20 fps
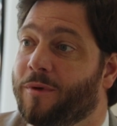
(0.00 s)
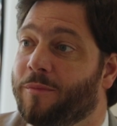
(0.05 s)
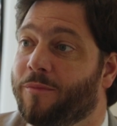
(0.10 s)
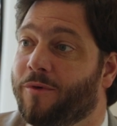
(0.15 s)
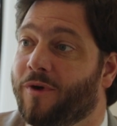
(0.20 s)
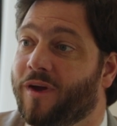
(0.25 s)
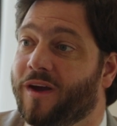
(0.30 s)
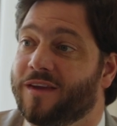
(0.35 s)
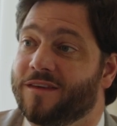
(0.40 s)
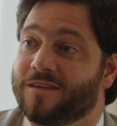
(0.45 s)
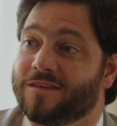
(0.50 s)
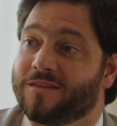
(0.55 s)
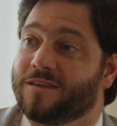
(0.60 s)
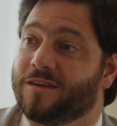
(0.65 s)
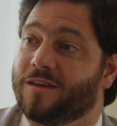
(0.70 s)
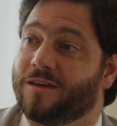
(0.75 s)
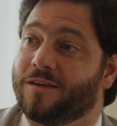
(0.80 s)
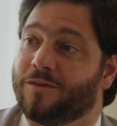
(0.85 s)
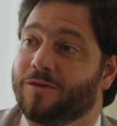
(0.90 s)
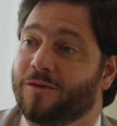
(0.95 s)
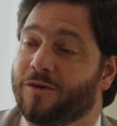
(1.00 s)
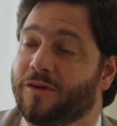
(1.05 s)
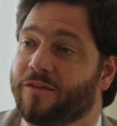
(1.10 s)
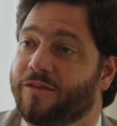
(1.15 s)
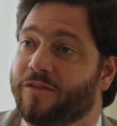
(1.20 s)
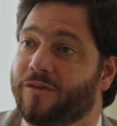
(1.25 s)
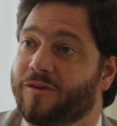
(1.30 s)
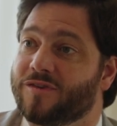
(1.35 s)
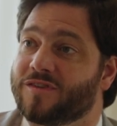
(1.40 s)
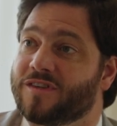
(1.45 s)
in price. I don't know
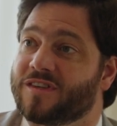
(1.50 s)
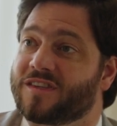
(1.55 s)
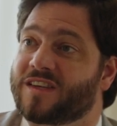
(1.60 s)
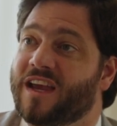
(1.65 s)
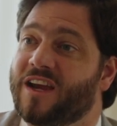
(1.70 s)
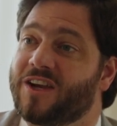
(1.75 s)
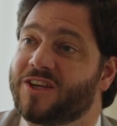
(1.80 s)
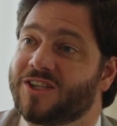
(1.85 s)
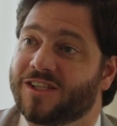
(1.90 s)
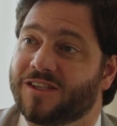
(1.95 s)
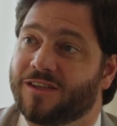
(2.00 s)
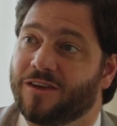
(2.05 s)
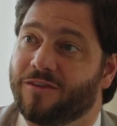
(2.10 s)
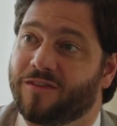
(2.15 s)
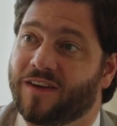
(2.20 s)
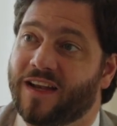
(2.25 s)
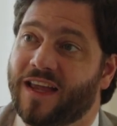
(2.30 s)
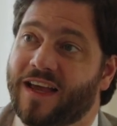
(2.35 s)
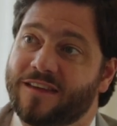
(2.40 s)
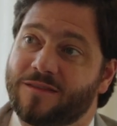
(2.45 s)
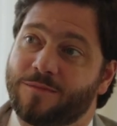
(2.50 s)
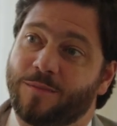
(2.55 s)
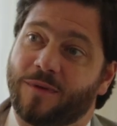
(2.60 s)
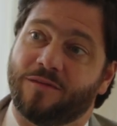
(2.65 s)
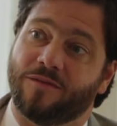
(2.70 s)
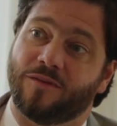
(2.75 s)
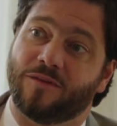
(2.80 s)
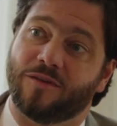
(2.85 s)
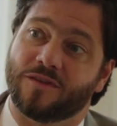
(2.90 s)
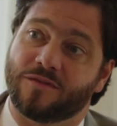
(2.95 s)
if there is a scarcity of glass,
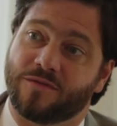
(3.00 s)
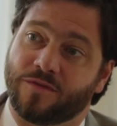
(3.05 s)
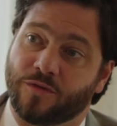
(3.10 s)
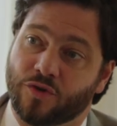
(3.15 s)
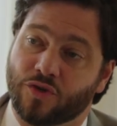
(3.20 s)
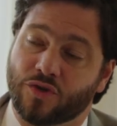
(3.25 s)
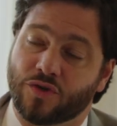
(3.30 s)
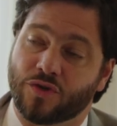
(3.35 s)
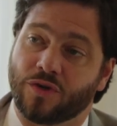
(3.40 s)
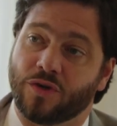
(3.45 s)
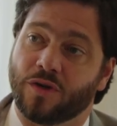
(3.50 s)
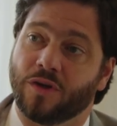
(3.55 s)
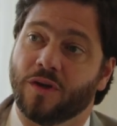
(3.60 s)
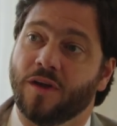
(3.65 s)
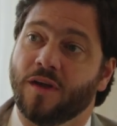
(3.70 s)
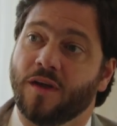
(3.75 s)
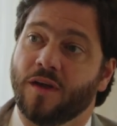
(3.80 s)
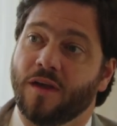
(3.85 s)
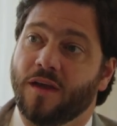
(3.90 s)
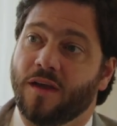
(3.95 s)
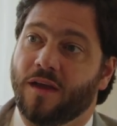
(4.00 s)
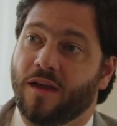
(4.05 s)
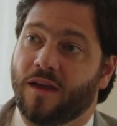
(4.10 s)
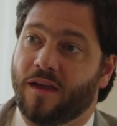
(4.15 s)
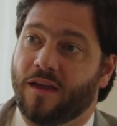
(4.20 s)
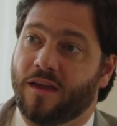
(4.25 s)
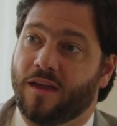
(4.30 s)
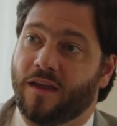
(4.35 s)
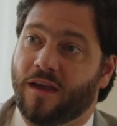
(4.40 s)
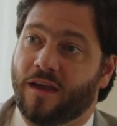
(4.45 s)
but there is for sure
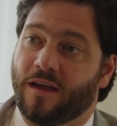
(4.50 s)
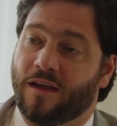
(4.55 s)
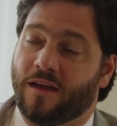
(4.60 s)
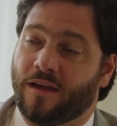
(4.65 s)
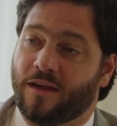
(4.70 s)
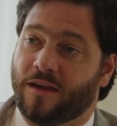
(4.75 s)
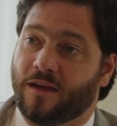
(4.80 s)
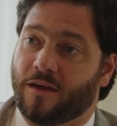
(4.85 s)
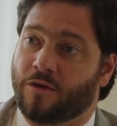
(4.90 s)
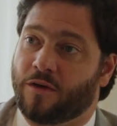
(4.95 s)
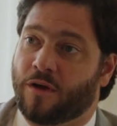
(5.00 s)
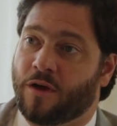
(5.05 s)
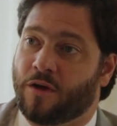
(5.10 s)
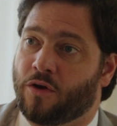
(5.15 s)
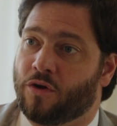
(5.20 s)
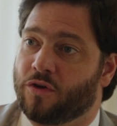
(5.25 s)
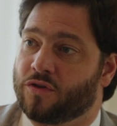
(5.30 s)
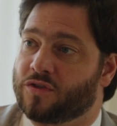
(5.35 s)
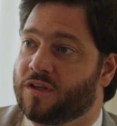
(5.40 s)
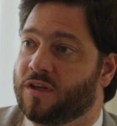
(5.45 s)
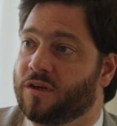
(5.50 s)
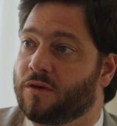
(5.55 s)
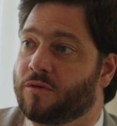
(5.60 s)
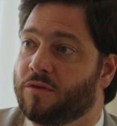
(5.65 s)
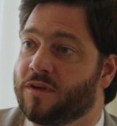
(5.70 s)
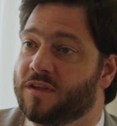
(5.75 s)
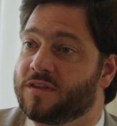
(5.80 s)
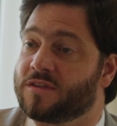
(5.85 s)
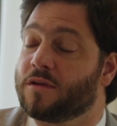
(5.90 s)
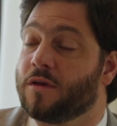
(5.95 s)
a cost
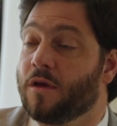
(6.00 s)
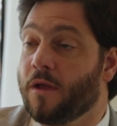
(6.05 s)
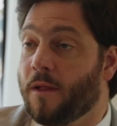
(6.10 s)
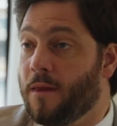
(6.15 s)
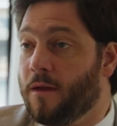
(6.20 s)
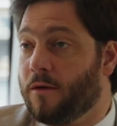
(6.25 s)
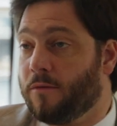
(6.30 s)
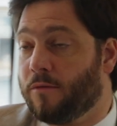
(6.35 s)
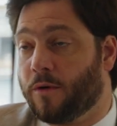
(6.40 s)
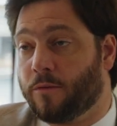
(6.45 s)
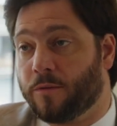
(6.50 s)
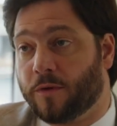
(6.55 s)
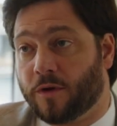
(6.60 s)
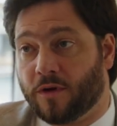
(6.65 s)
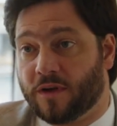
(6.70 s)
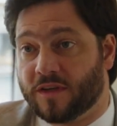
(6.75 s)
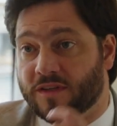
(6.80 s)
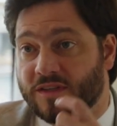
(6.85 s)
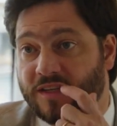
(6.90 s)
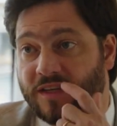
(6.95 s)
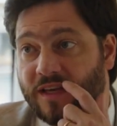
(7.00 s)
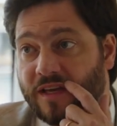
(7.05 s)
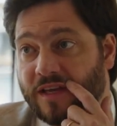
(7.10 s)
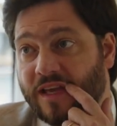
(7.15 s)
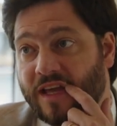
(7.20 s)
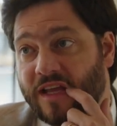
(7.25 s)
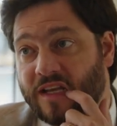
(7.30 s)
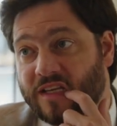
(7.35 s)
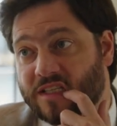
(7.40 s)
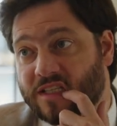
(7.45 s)
increase. What we're going to see
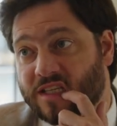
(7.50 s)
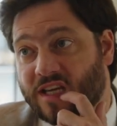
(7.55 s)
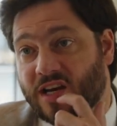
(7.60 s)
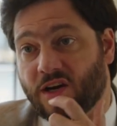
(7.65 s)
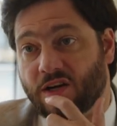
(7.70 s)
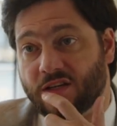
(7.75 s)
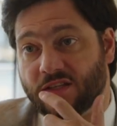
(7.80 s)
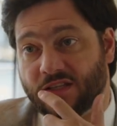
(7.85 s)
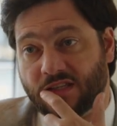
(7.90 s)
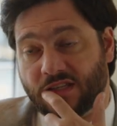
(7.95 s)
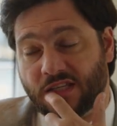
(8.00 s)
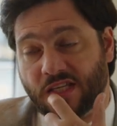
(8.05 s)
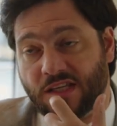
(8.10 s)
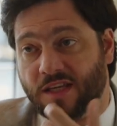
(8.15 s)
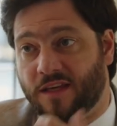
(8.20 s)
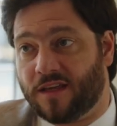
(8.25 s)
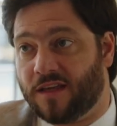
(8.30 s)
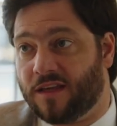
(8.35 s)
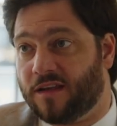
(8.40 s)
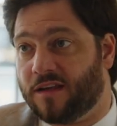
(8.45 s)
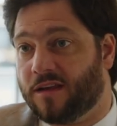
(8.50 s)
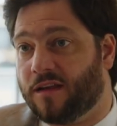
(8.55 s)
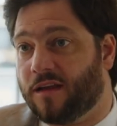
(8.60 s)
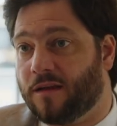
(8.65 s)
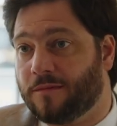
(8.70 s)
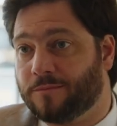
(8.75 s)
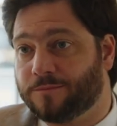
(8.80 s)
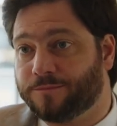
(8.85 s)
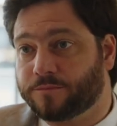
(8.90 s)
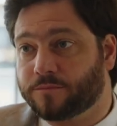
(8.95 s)
again is scarcity
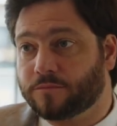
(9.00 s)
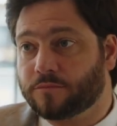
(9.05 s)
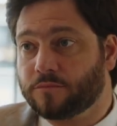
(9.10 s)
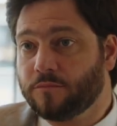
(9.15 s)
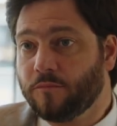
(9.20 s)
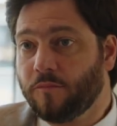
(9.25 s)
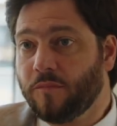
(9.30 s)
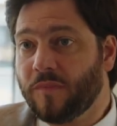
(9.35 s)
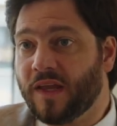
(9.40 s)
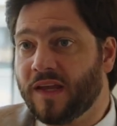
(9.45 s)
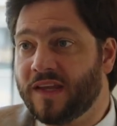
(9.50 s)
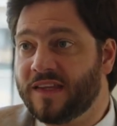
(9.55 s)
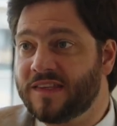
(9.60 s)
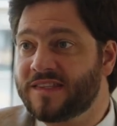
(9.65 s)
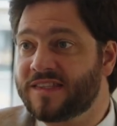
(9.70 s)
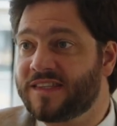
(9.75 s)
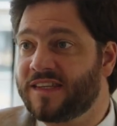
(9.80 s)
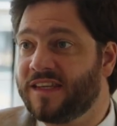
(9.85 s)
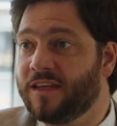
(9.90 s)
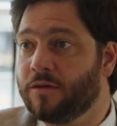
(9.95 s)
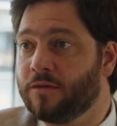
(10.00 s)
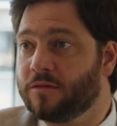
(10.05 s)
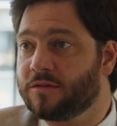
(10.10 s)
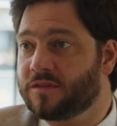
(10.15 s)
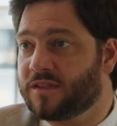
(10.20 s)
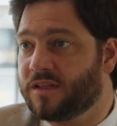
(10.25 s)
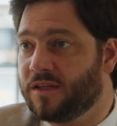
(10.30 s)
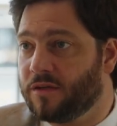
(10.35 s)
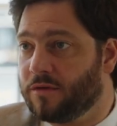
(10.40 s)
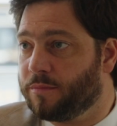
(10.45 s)
in steel.
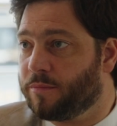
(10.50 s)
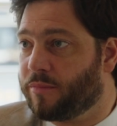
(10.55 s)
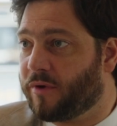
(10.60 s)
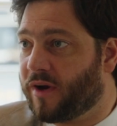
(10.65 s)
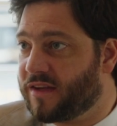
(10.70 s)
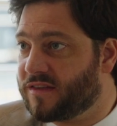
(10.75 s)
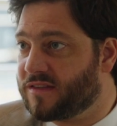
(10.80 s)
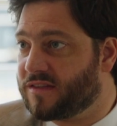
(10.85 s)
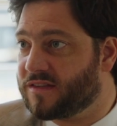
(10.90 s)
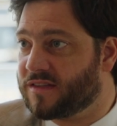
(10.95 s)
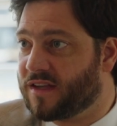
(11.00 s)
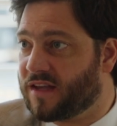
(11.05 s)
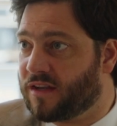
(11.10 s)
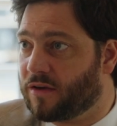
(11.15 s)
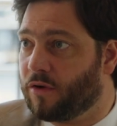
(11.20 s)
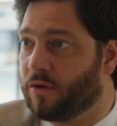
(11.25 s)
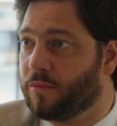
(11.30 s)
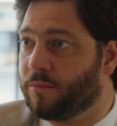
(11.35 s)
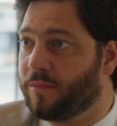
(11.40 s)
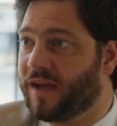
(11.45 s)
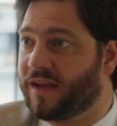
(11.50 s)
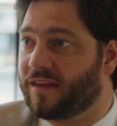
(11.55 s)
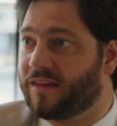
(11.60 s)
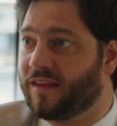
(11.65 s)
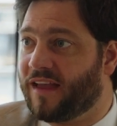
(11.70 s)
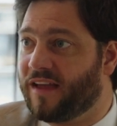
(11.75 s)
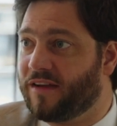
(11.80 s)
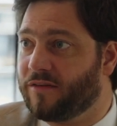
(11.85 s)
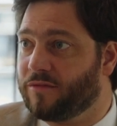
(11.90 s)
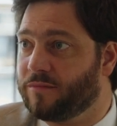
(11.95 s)
Steel prices have gone back
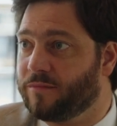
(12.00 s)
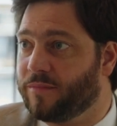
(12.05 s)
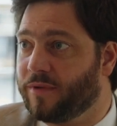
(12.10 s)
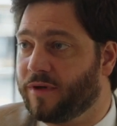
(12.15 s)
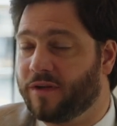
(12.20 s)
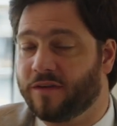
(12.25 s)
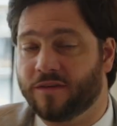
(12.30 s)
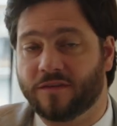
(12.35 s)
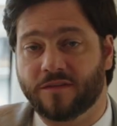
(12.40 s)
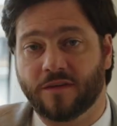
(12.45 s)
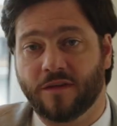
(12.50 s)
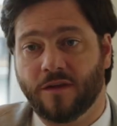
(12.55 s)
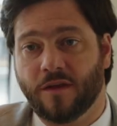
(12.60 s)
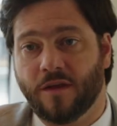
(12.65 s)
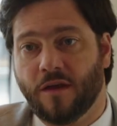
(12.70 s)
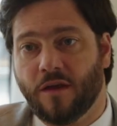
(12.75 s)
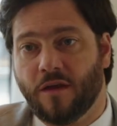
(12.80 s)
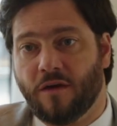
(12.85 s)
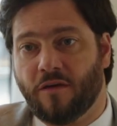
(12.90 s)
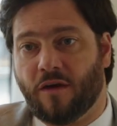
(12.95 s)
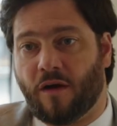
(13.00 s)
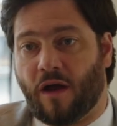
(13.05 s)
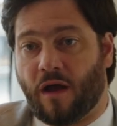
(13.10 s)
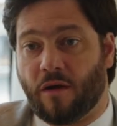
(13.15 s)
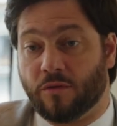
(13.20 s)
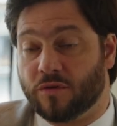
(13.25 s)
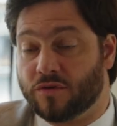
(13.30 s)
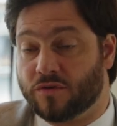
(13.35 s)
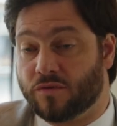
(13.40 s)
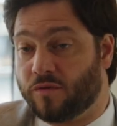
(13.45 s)
down, but I
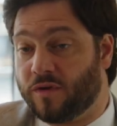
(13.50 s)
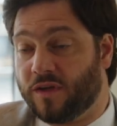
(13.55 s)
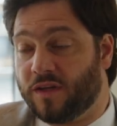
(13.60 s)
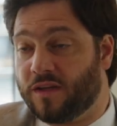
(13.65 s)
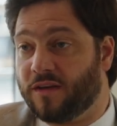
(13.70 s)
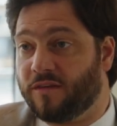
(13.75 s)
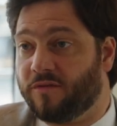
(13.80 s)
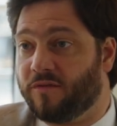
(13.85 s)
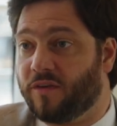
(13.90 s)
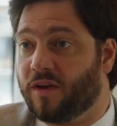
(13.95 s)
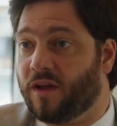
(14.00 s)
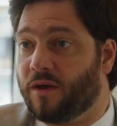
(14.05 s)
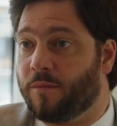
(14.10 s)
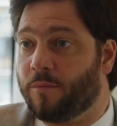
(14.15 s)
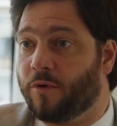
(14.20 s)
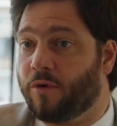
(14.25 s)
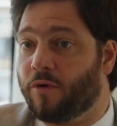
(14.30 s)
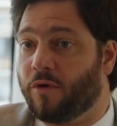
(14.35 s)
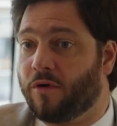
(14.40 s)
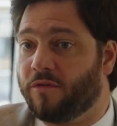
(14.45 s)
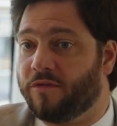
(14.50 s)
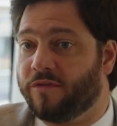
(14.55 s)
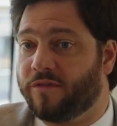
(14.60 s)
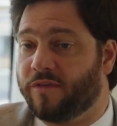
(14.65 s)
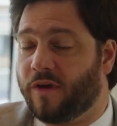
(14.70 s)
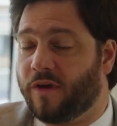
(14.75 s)
was reading the number of